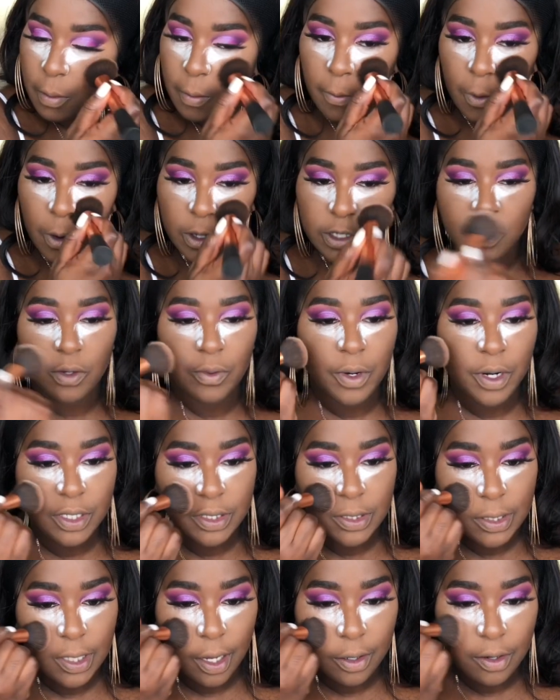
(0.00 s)
more
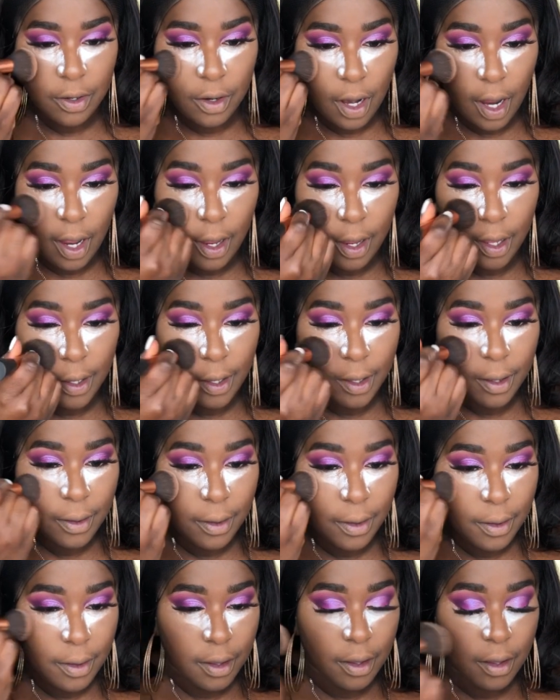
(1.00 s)
towards the under eye,
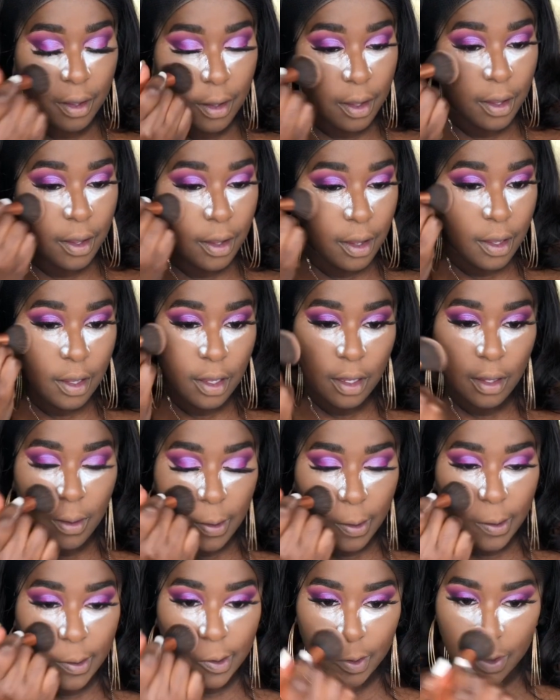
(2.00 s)

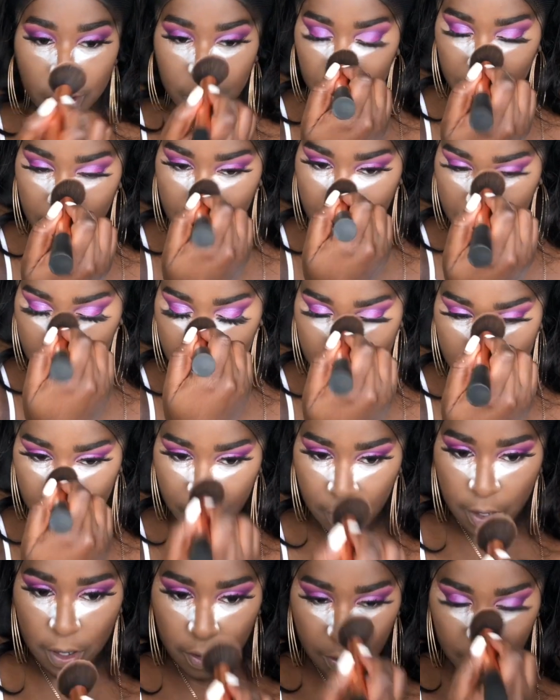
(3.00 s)
because those are the areas
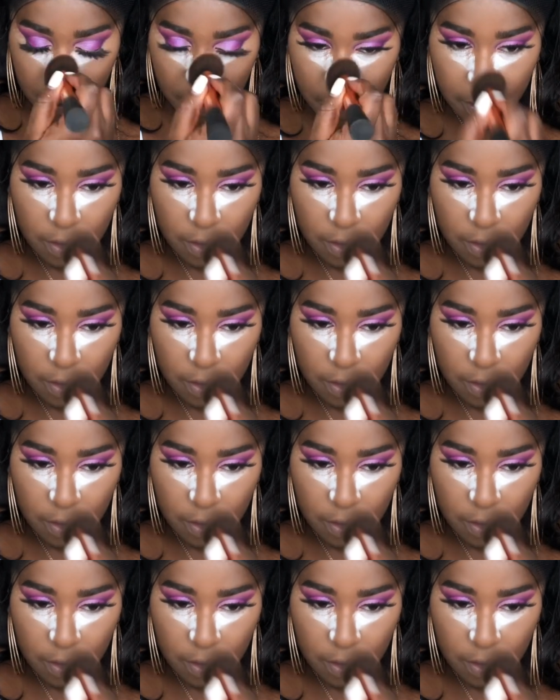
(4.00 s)
where you